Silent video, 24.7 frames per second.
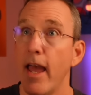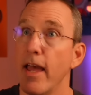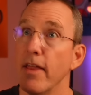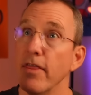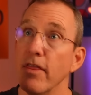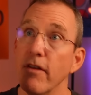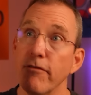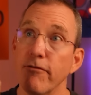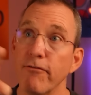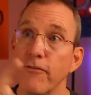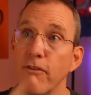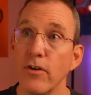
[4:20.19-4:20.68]

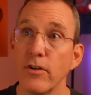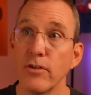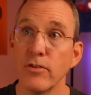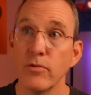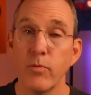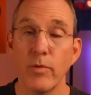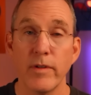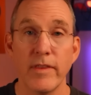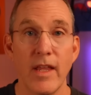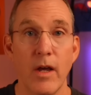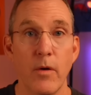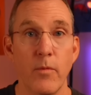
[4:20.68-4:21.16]
And the
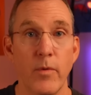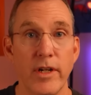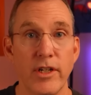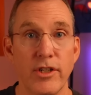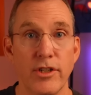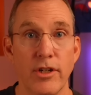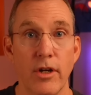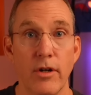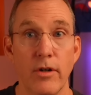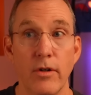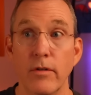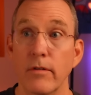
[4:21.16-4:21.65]
first one that we
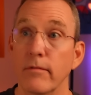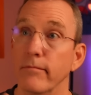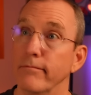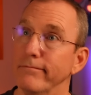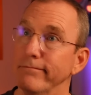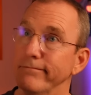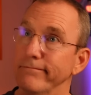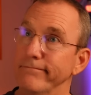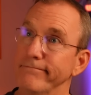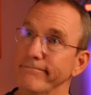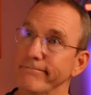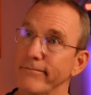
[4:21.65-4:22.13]
showed,
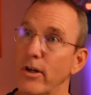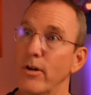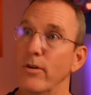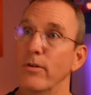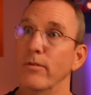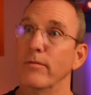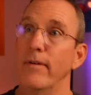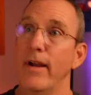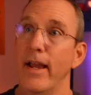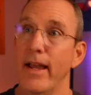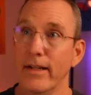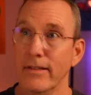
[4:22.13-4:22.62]

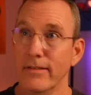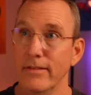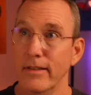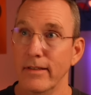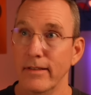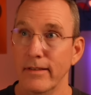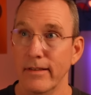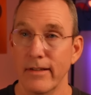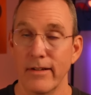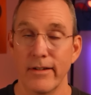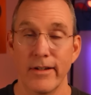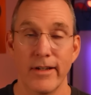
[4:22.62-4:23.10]
oh,
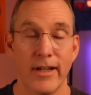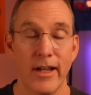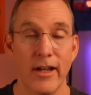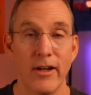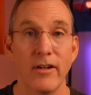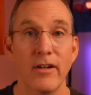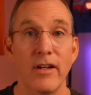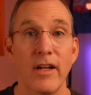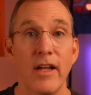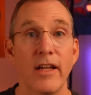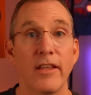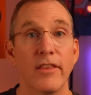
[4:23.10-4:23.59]
excellent, there you
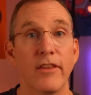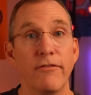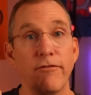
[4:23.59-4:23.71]
go.